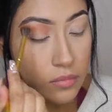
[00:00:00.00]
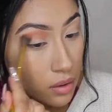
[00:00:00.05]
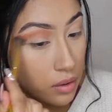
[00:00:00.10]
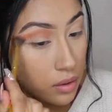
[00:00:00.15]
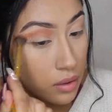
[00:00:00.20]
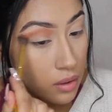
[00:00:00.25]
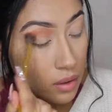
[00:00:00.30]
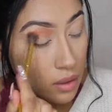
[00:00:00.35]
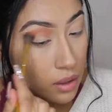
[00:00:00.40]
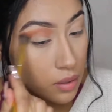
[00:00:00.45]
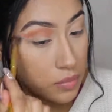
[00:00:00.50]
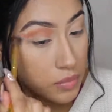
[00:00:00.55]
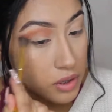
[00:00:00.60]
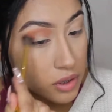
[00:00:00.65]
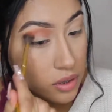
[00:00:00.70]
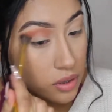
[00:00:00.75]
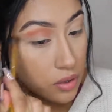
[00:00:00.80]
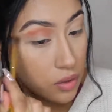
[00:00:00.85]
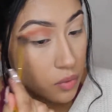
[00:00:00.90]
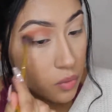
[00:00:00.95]
And then I'm
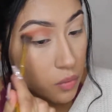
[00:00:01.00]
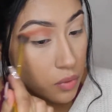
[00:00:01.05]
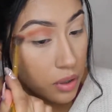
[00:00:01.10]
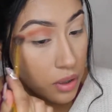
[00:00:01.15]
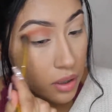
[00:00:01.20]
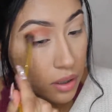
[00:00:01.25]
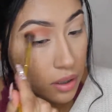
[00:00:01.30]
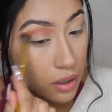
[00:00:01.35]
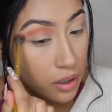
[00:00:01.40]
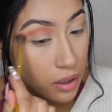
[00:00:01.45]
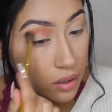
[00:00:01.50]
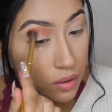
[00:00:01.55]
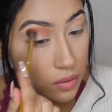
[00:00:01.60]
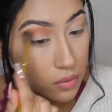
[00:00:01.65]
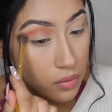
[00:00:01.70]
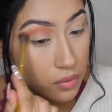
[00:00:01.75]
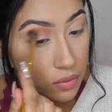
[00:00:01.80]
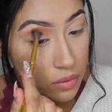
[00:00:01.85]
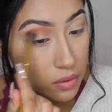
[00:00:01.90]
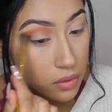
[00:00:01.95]
just going to wing it
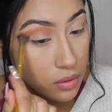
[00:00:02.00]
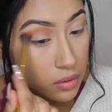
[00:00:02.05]
out.